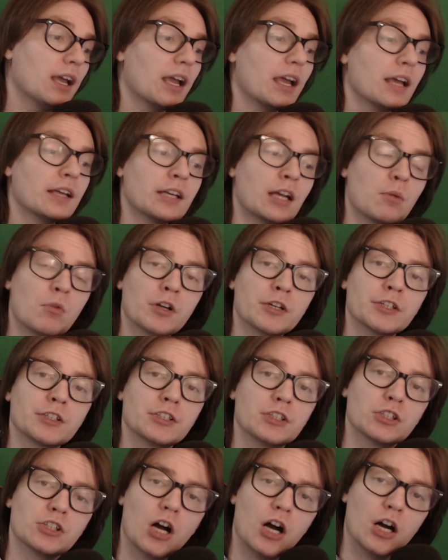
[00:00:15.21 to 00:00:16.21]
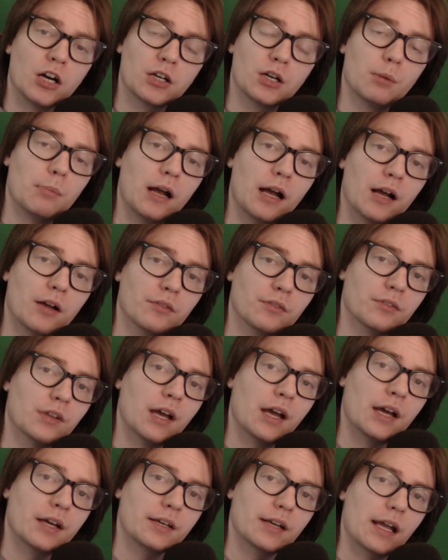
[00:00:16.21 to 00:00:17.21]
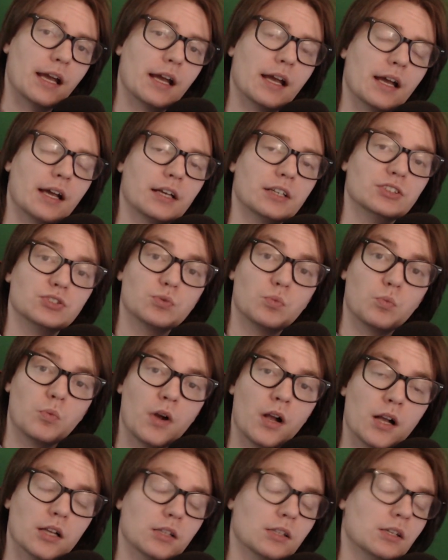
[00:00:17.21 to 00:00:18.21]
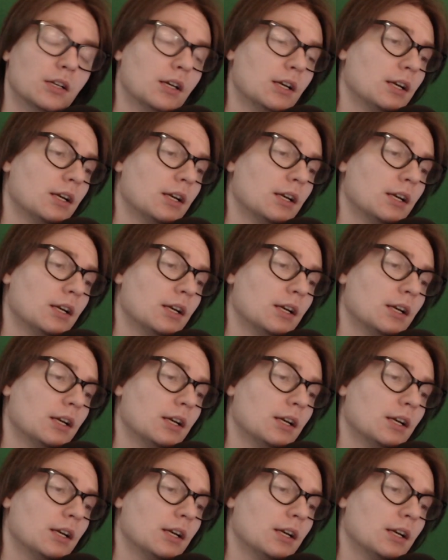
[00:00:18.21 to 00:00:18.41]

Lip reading: and I wanted to talk about that as well.